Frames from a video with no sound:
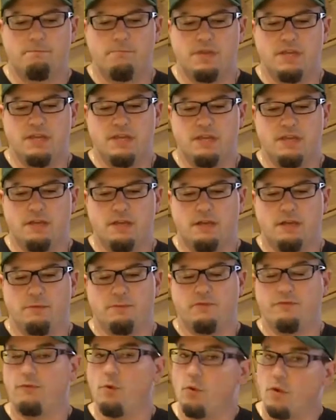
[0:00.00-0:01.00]

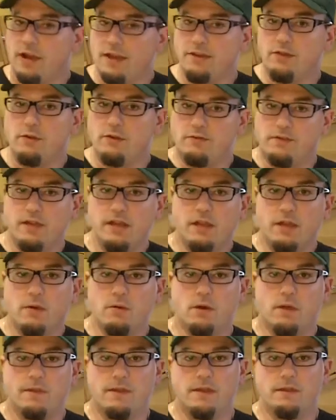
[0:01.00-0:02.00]
before I do a
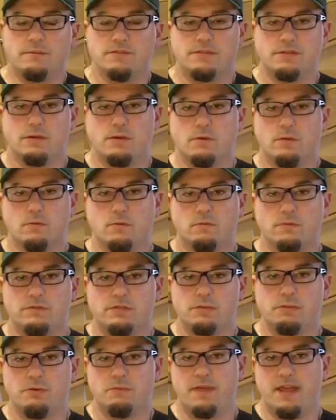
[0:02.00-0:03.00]
video on them. So
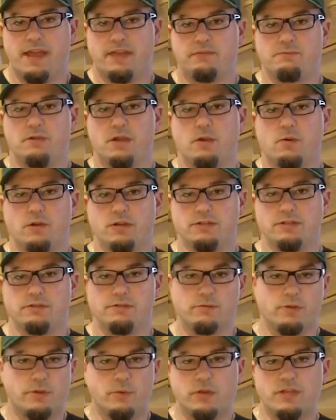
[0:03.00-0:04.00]
someone may ask me a
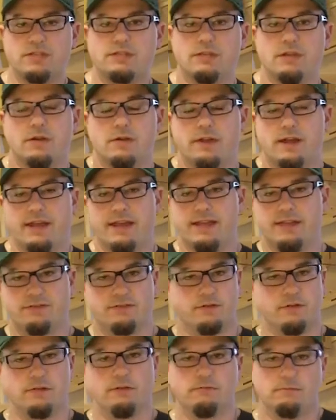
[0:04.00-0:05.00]
question 3 weeks ago and I
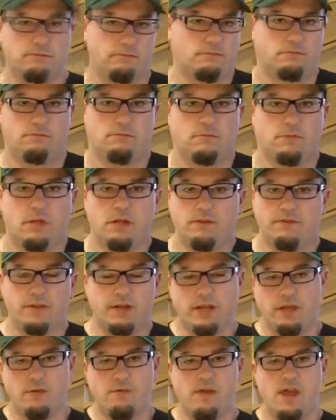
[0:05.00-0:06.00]
answer it on a
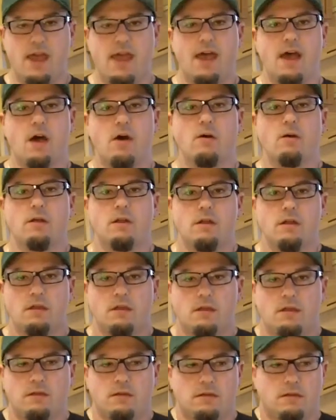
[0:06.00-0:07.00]
video now.
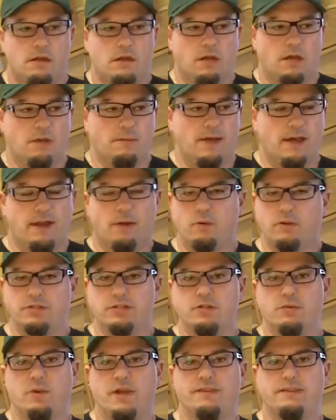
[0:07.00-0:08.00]
I don't
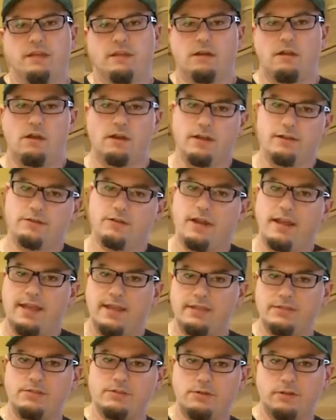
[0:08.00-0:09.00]
want you to wait that long. I try to
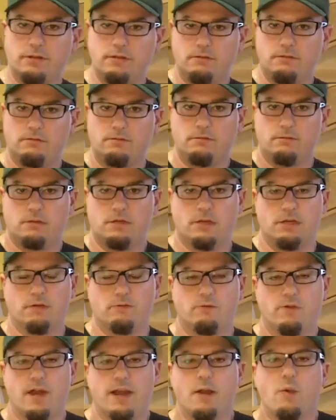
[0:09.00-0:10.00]
answer it
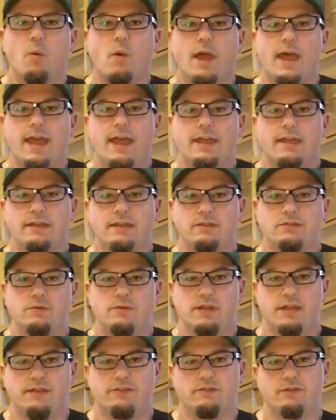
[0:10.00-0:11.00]
right away and get
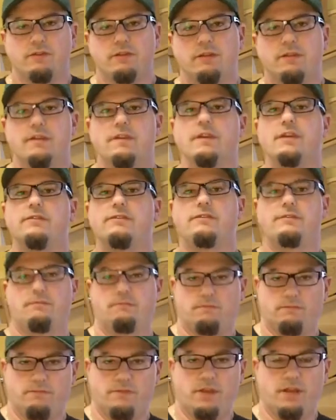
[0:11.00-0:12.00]
you an answer, and then
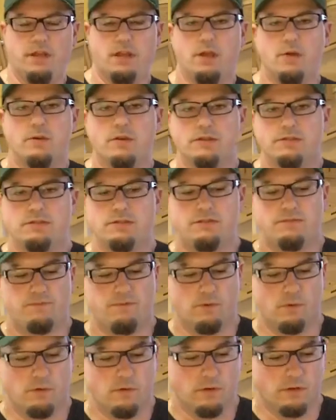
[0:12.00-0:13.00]
this video is
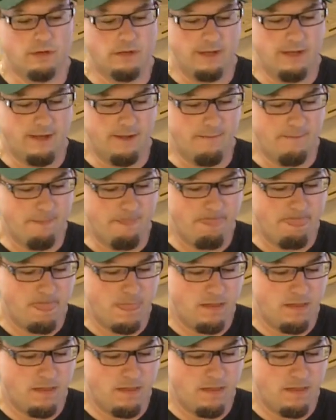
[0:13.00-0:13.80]
for